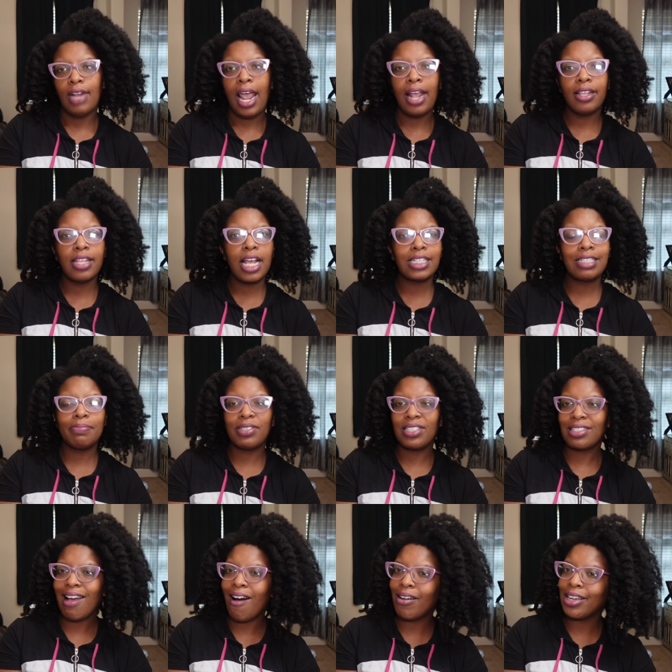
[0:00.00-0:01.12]
Ain't that some
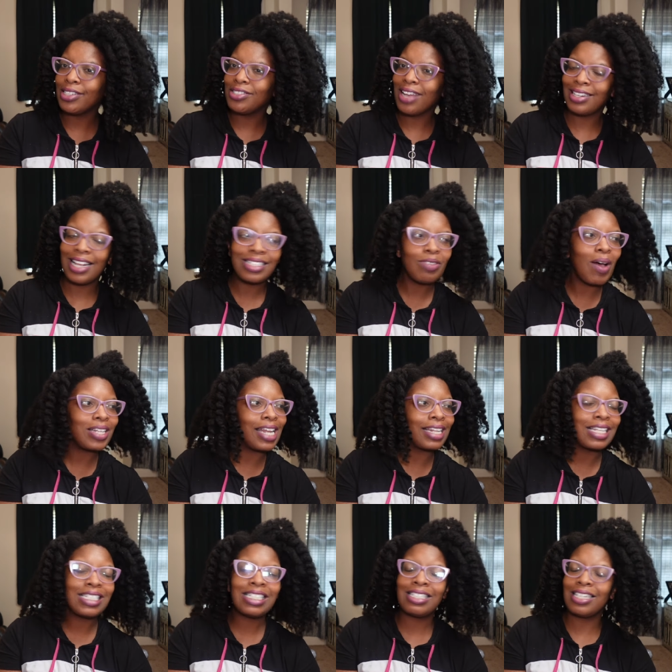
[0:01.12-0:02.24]
stalkish? That's why I'm like,
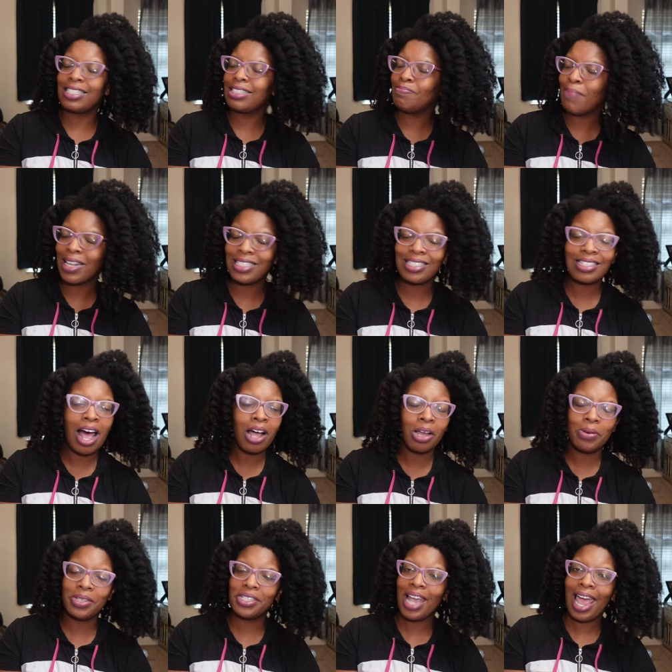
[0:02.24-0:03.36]
this is a, my
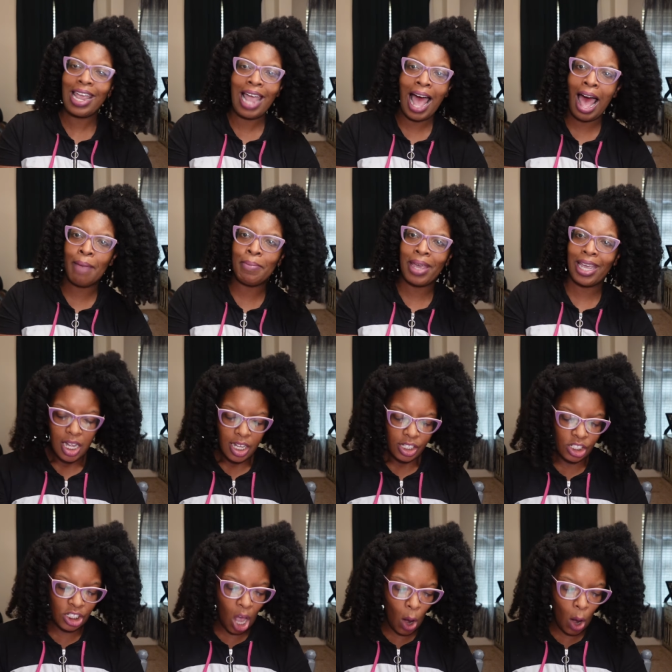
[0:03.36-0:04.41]
stalkish AI man. So